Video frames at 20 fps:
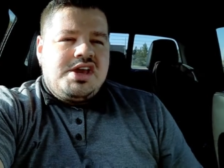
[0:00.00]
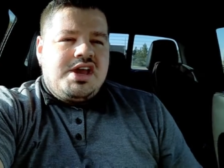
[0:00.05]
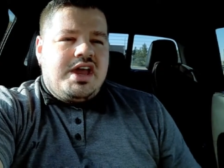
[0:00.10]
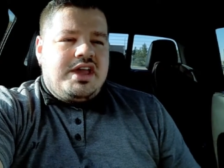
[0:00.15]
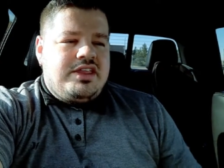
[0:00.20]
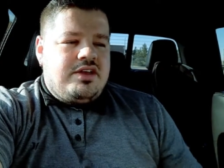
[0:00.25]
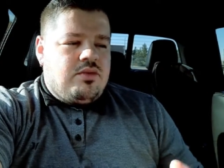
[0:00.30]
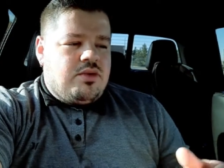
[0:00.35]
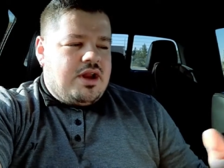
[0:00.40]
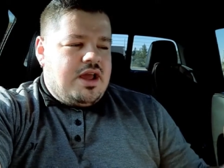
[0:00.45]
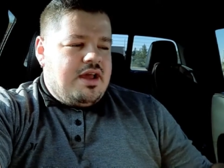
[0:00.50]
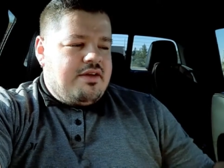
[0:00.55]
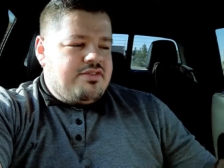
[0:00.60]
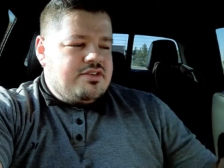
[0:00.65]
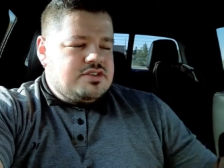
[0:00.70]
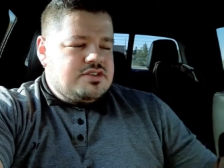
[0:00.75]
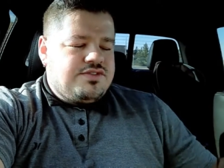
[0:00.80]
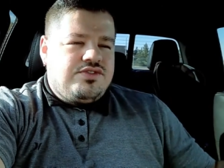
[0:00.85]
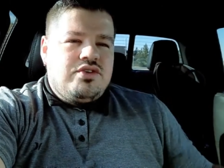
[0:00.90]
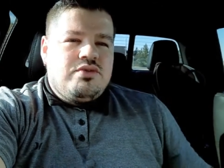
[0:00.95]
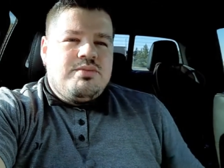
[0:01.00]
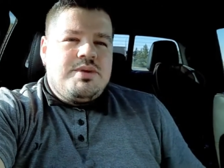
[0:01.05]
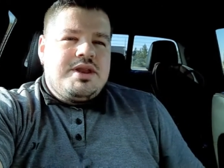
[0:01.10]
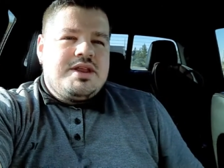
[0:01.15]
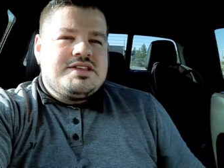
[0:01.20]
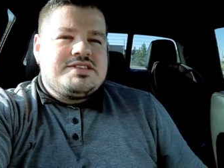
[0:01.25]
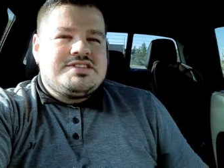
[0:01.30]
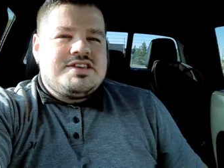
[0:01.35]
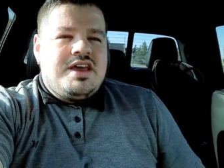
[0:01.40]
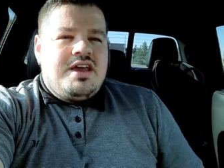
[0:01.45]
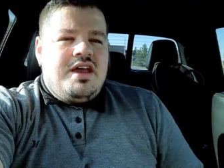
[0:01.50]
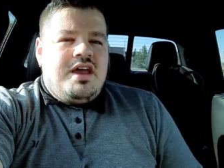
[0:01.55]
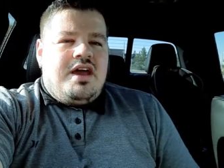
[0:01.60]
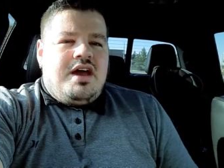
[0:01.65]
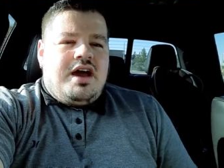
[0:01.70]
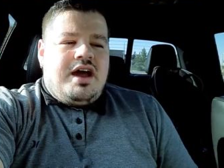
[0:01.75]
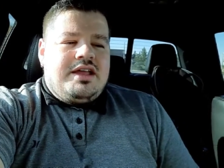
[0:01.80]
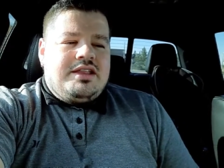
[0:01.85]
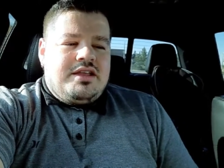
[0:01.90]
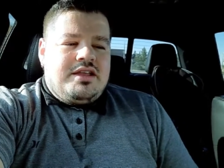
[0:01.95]
And then when I have those few minutes,
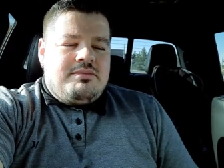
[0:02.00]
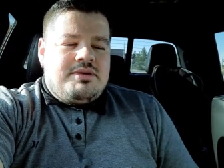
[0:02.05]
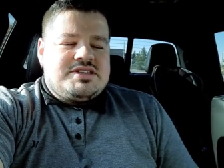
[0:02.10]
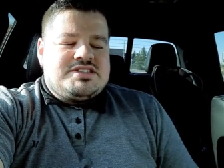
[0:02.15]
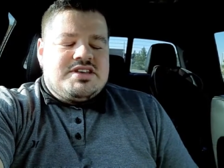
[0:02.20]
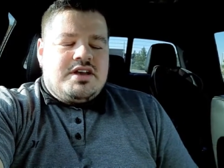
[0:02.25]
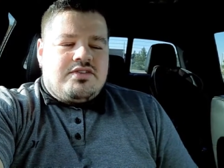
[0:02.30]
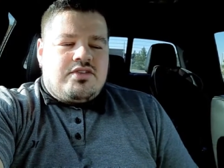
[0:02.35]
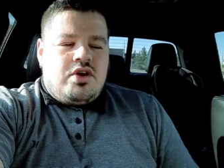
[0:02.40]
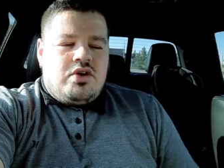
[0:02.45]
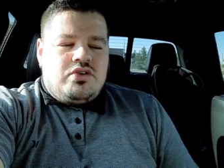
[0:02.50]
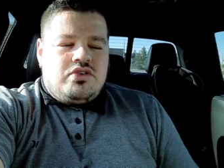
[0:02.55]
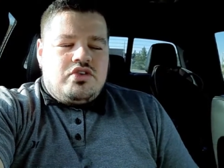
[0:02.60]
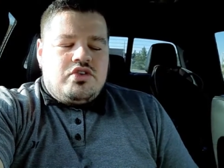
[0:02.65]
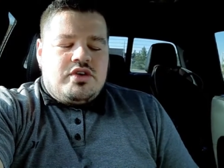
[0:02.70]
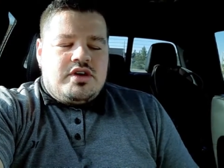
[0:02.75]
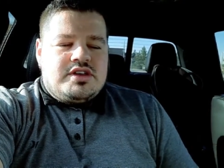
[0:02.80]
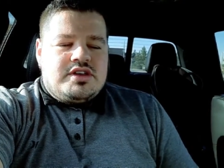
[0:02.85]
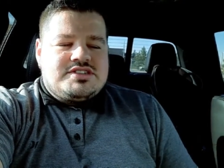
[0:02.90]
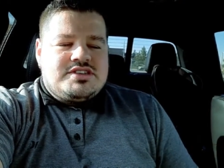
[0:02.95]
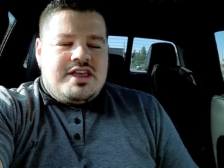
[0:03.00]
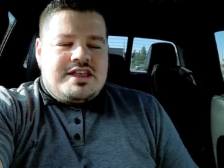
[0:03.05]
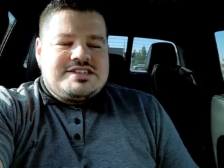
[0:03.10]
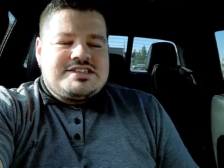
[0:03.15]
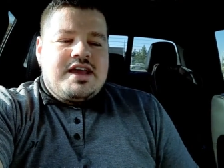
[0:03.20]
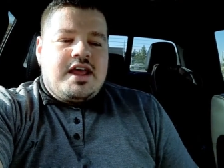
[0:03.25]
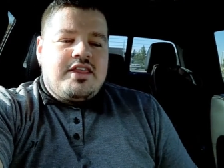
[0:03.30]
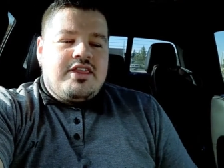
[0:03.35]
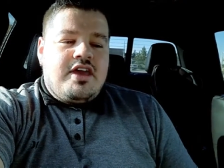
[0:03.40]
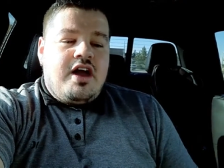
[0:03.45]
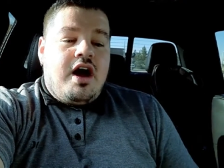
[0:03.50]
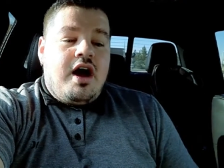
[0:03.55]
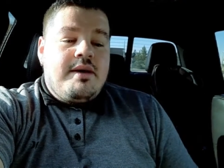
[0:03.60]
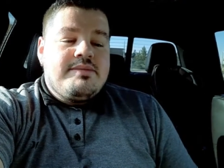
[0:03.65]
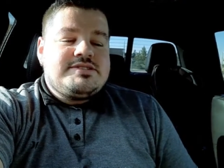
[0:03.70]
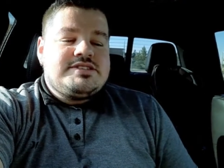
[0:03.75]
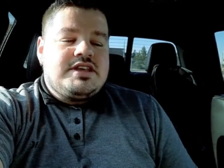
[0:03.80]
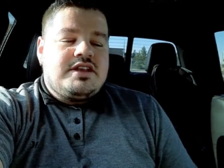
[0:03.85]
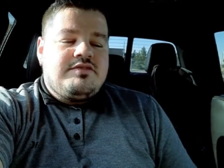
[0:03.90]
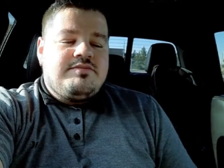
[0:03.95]
I let myself go do it. So that's kind of the
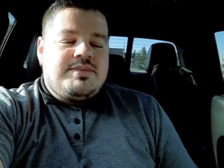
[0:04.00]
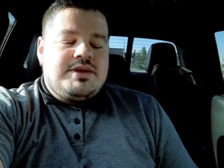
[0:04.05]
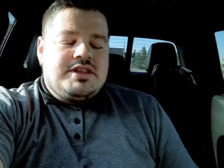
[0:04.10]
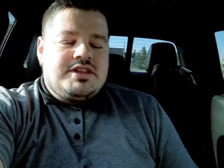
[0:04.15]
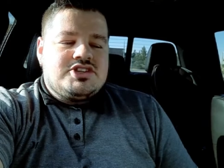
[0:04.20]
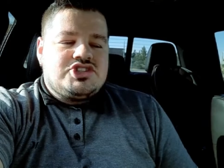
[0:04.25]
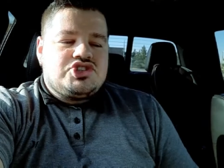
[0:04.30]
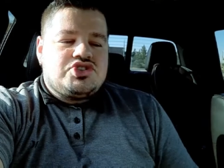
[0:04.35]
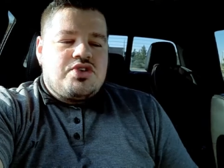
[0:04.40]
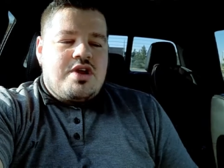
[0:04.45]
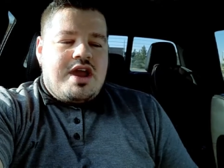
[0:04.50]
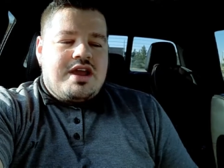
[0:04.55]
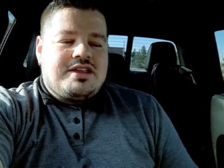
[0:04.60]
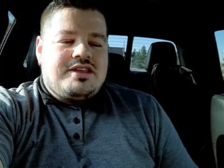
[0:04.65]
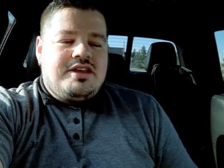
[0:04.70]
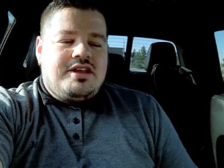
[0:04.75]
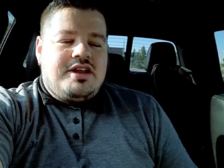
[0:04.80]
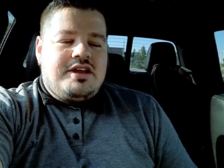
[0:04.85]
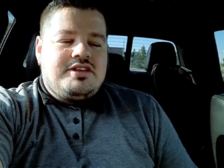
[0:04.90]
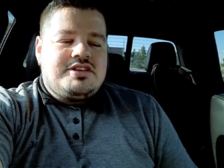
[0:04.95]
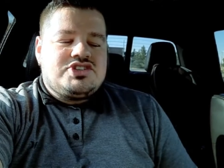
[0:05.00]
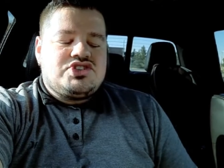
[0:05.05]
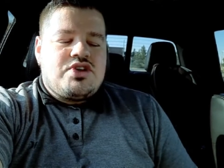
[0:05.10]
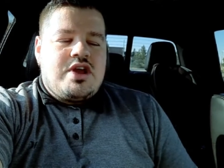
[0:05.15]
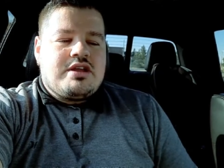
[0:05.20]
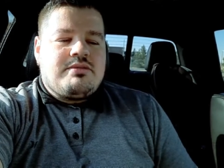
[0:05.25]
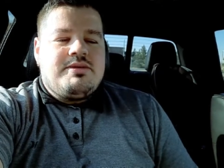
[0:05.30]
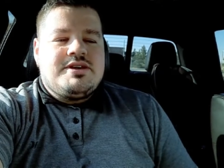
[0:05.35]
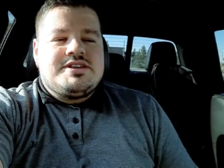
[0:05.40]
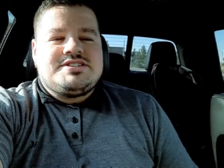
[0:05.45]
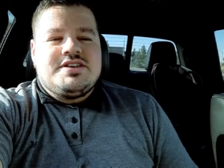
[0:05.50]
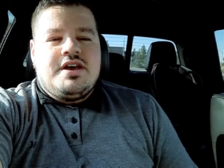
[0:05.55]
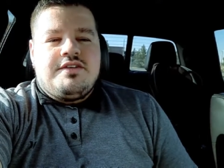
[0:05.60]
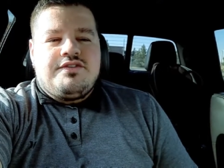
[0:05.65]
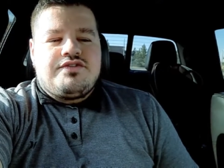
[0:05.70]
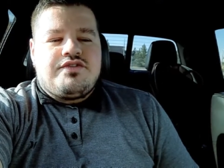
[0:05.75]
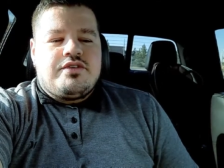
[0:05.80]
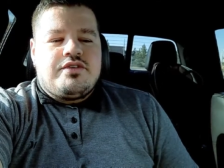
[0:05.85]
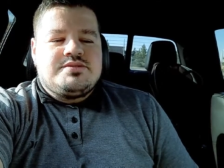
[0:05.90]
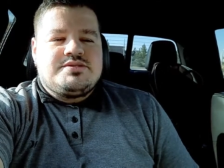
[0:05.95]
opposite of being distracted. I distract
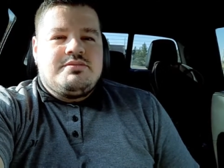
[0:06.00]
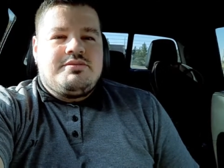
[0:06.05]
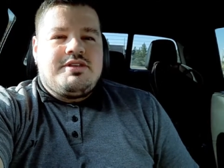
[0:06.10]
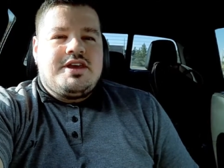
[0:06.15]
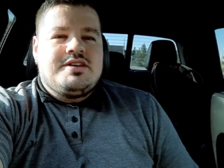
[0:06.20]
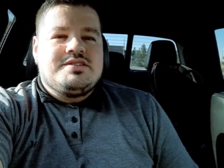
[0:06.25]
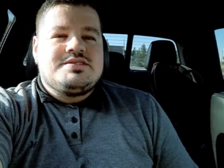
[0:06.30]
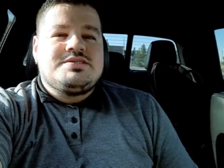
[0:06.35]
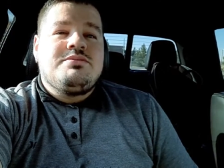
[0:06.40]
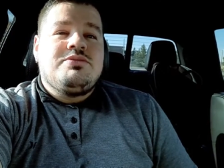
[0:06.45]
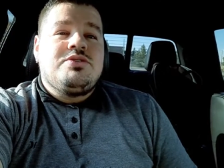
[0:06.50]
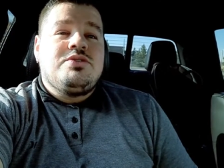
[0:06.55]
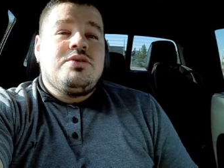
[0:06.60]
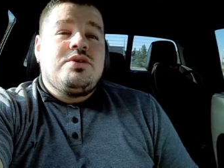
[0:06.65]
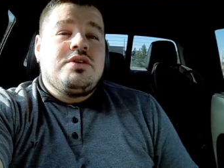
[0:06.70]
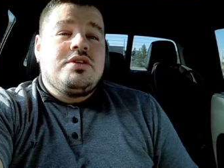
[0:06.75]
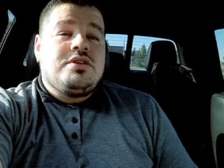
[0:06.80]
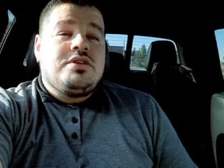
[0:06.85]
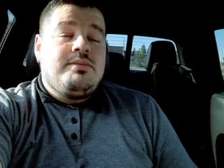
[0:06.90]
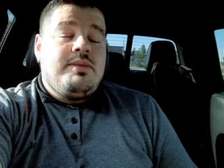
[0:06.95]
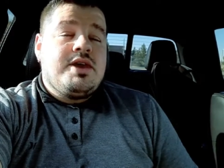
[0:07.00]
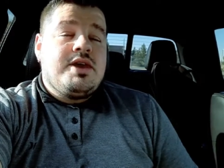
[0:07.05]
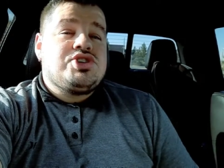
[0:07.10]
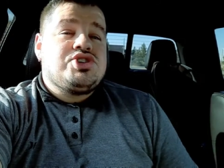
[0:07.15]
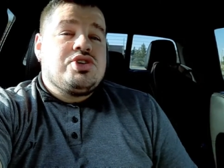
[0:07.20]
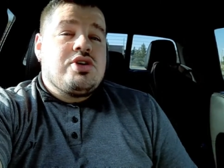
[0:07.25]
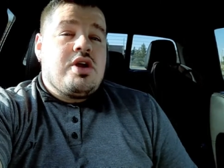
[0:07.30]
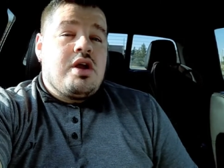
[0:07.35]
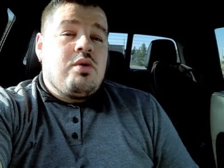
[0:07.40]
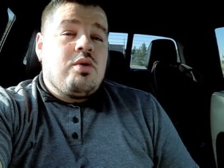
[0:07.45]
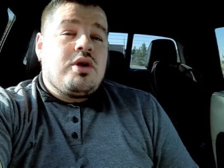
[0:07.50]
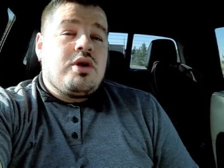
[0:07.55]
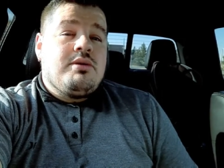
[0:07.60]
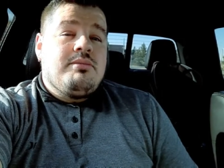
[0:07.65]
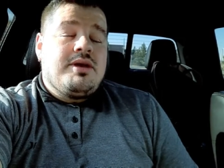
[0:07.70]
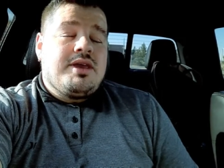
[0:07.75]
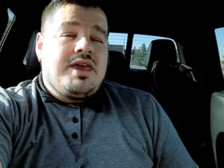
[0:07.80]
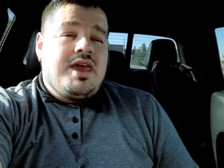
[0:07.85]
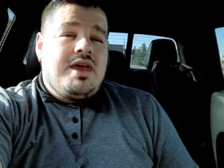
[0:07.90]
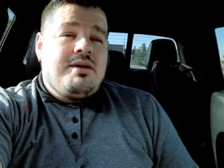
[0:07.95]
myself from something else I'm doing to make sure I work
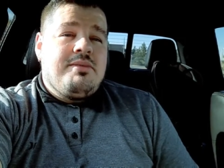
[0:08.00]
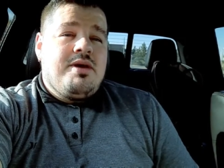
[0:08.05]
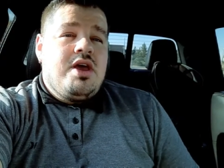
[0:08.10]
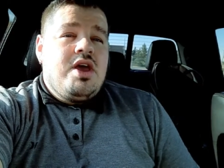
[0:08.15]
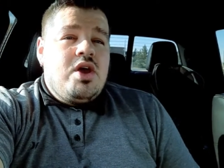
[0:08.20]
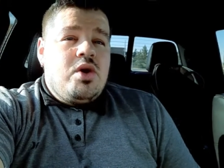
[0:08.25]
on my game.